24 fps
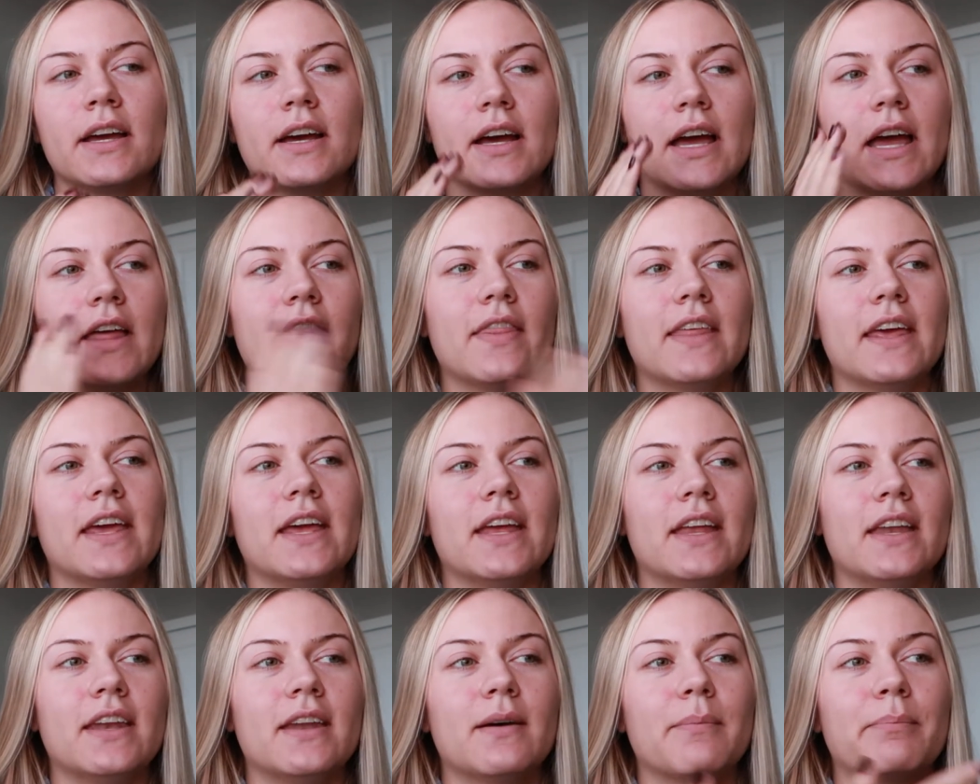and
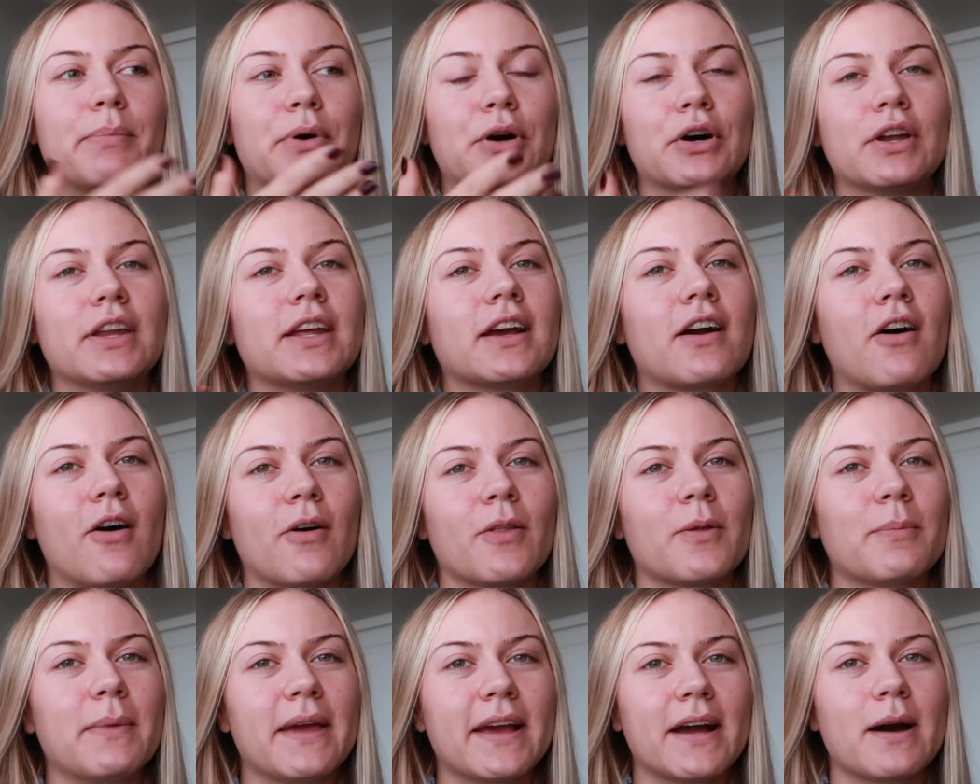then putting all
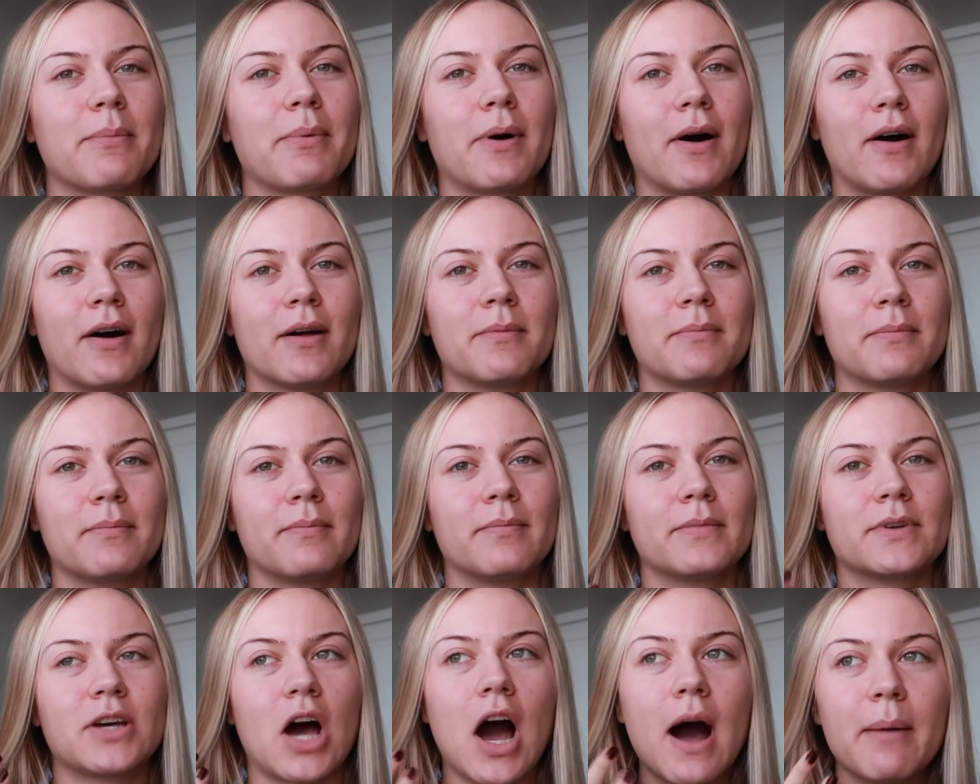the makeup on
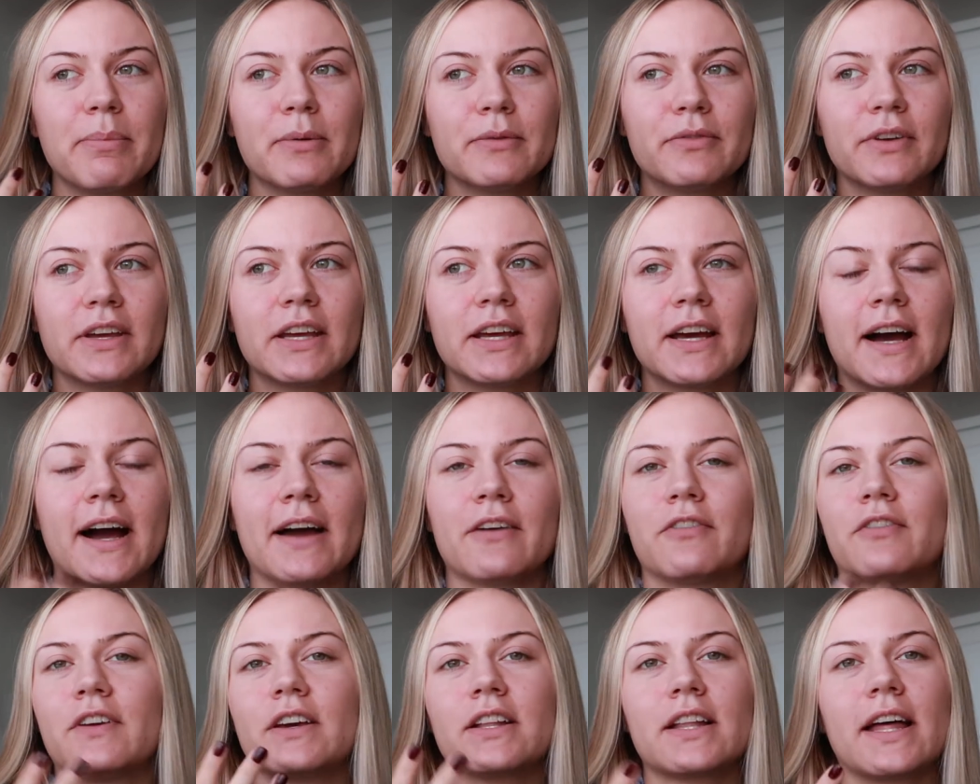top of it, I
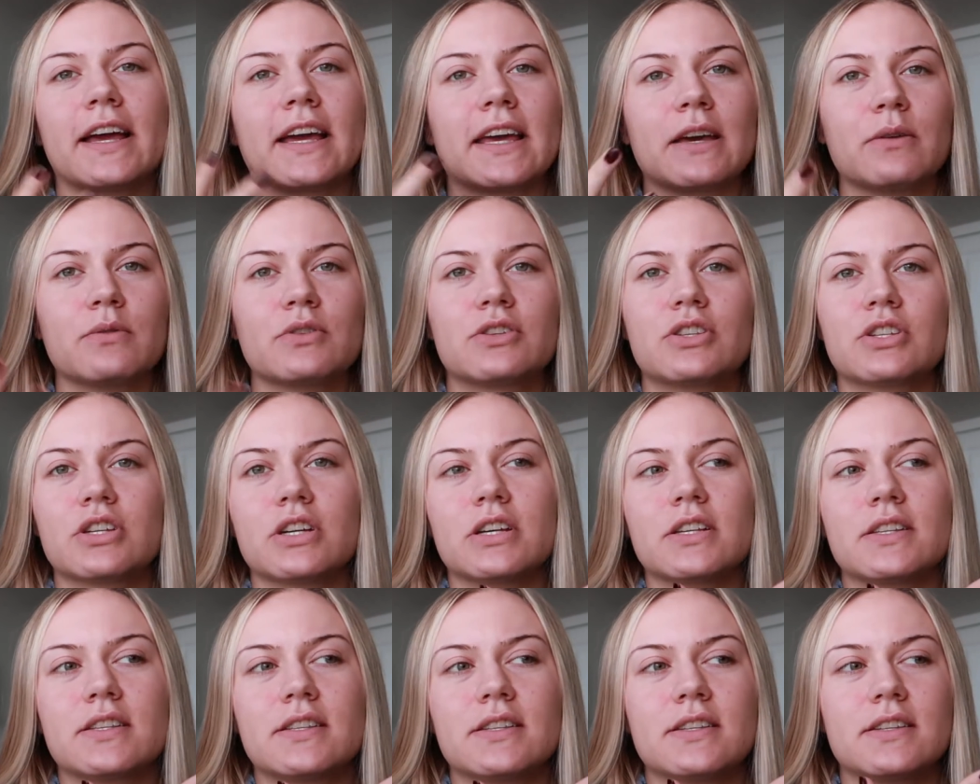feel like it was
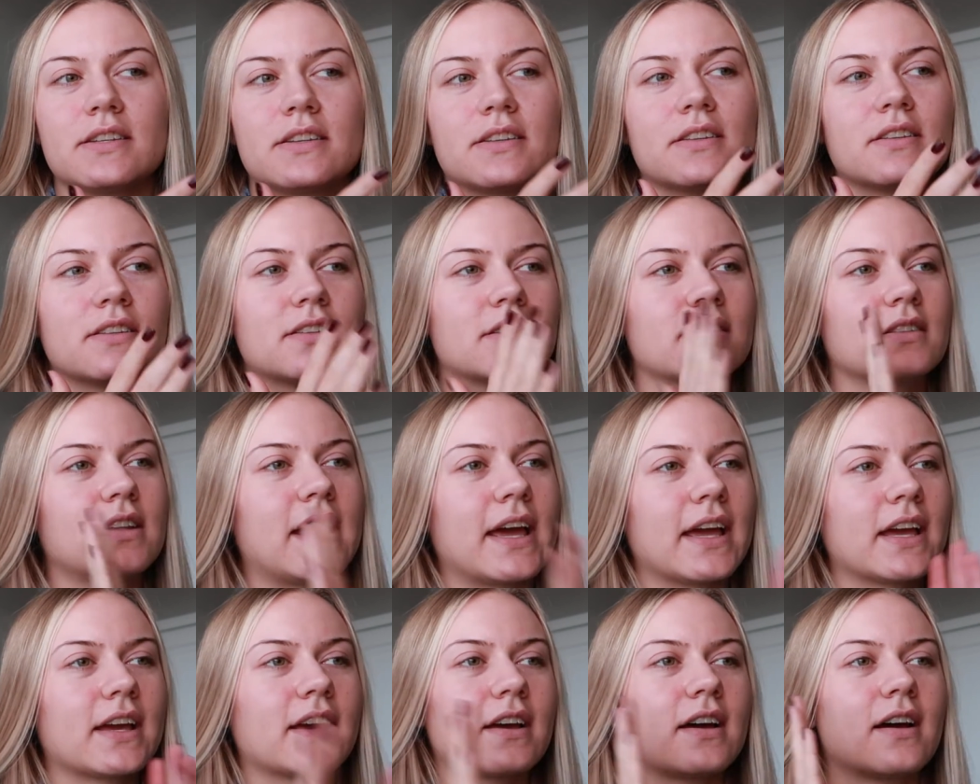just
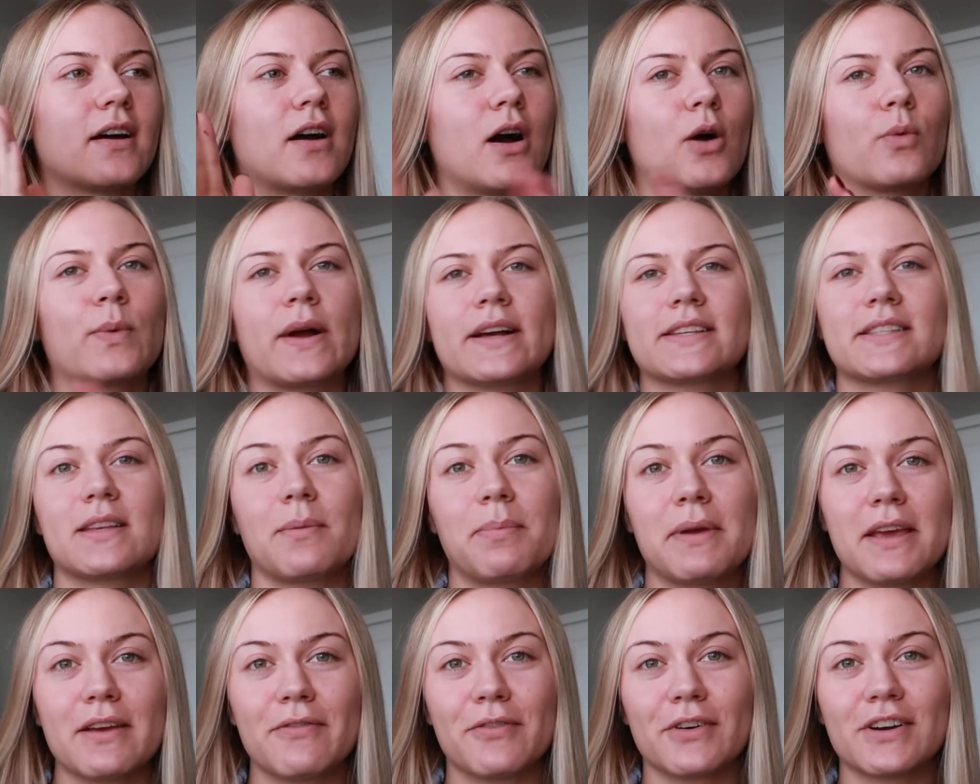like a
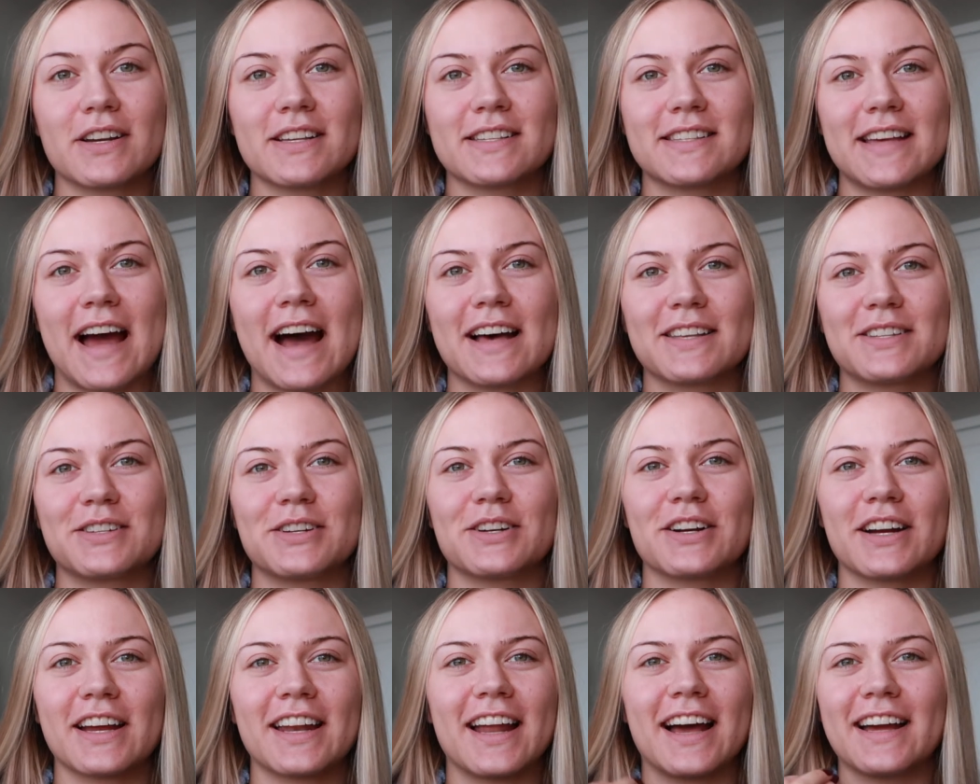recipe for
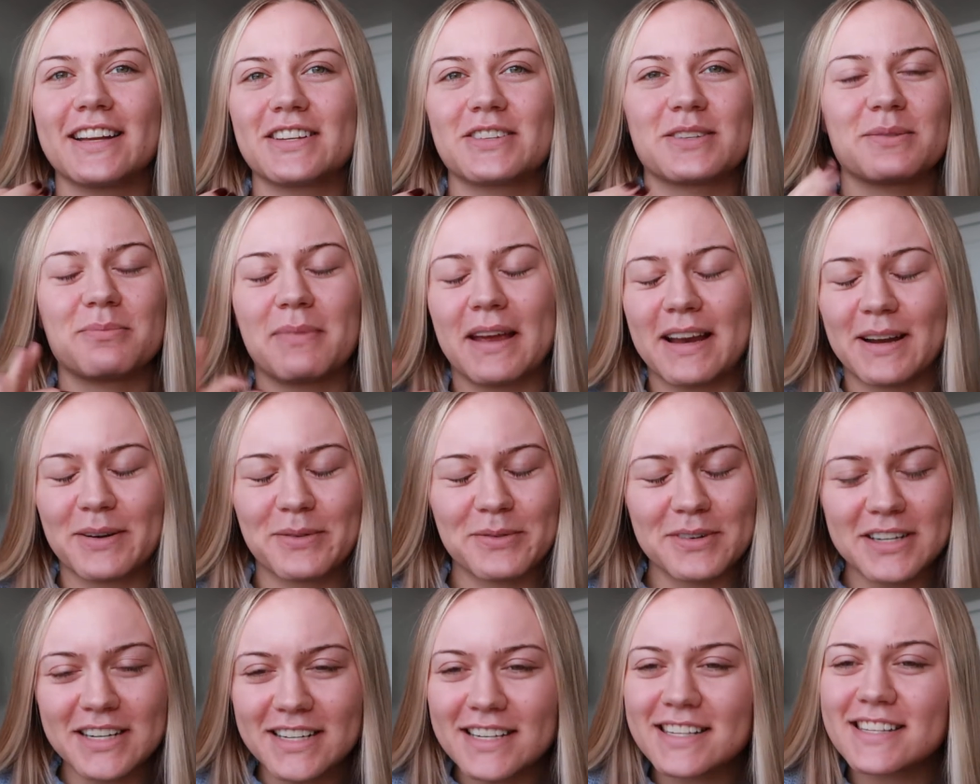disaster, and I just made it
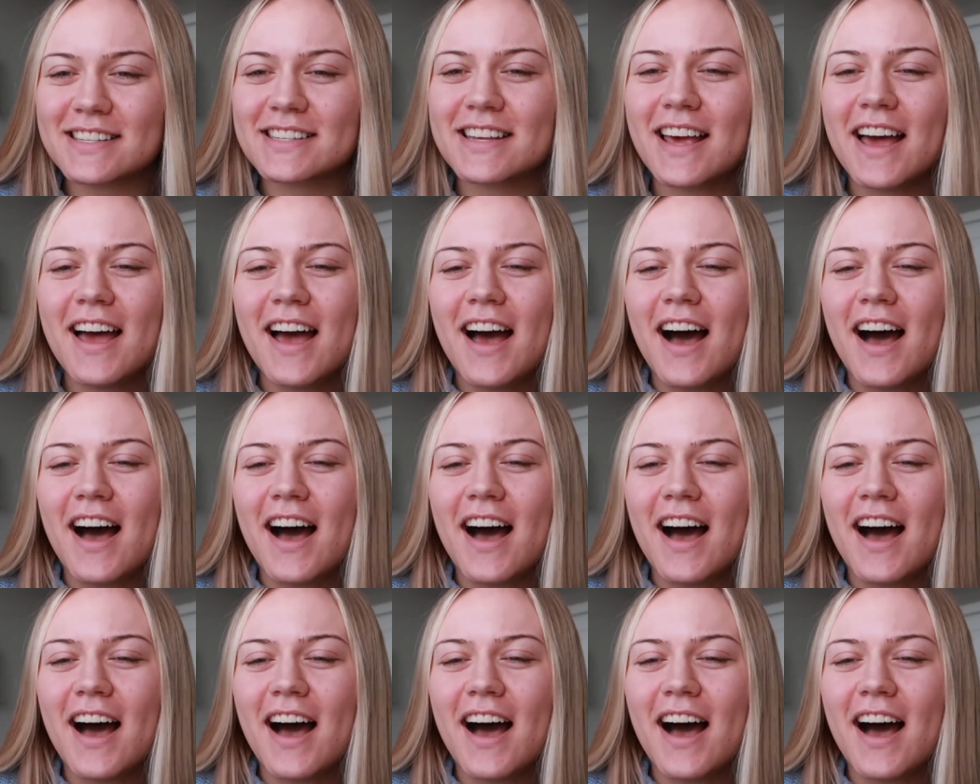worse.